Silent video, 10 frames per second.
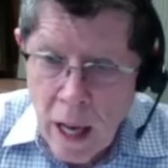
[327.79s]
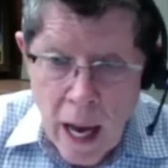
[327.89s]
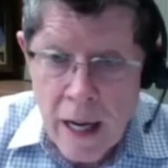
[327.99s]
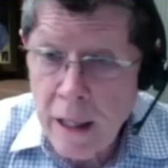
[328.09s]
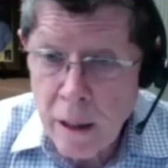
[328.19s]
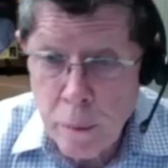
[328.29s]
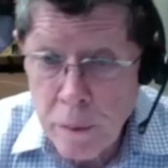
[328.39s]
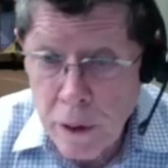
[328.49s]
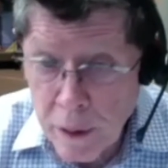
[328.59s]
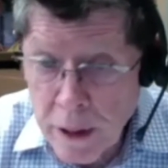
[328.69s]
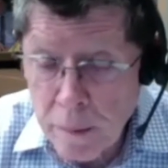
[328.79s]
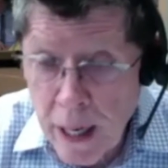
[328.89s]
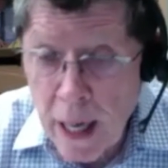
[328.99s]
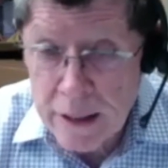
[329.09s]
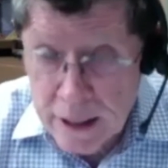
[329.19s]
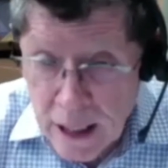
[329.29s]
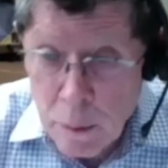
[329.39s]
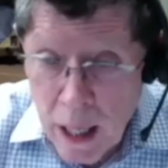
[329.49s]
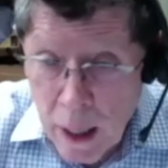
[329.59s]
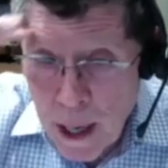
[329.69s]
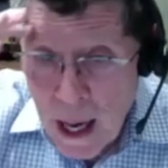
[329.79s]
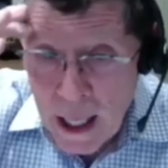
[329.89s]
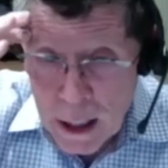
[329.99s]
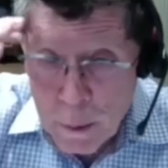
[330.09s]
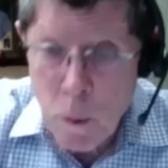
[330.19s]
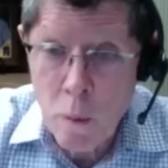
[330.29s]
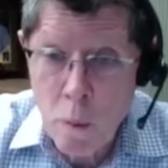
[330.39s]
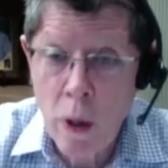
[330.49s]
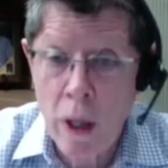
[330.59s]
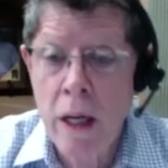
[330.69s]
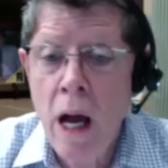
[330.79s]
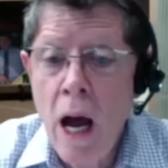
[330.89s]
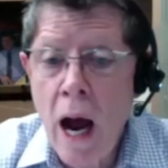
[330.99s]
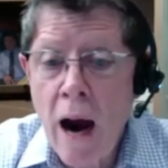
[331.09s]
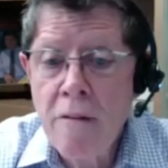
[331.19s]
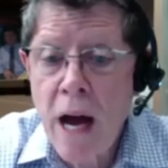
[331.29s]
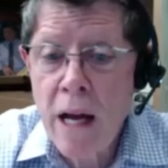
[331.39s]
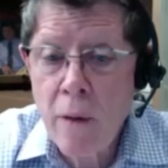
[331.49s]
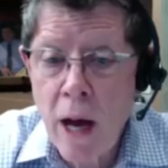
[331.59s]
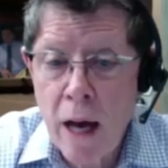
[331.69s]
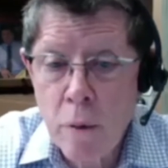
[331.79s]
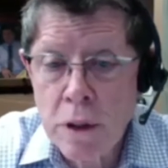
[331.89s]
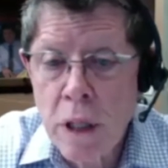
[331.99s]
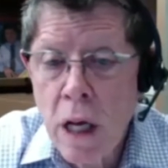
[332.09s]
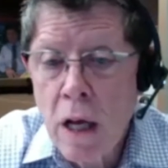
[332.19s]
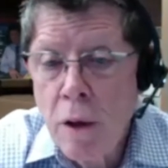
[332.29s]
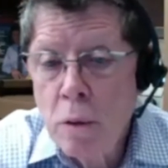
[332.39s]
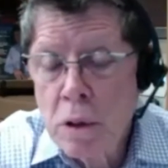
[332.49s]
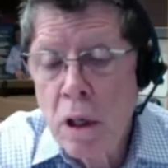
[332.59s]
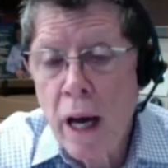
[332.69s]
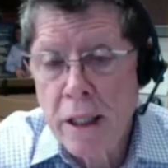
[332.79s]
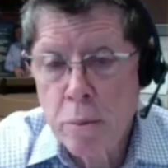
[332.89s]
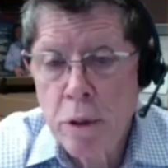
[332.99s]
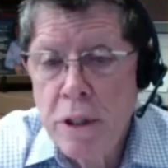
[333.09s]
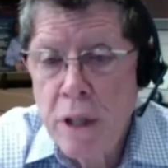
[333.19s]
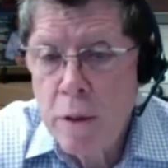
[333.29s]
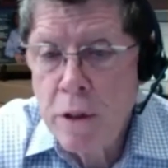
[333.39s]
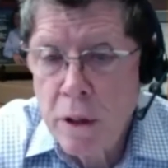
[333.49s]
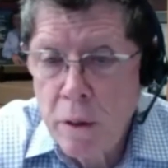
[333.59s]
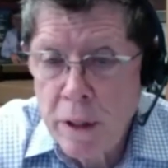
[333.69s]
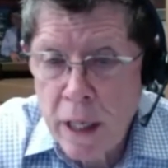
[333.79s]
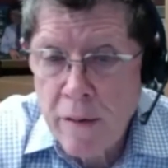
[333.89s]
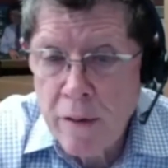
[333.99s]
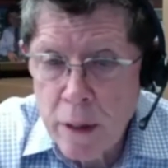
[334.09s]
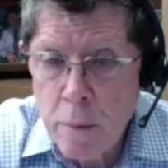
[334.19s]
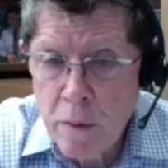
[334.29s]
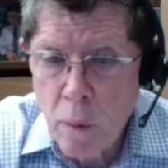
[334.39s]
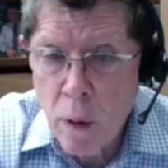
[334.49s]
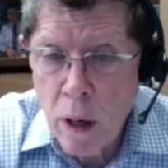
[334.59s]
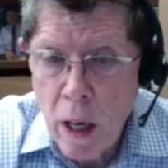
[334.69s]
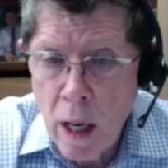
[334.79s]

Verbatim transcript: I didn't help them do your income taxes. Yes, we had a package, but more importantly, our value add was those clients appreciate what you're doing. They never did before.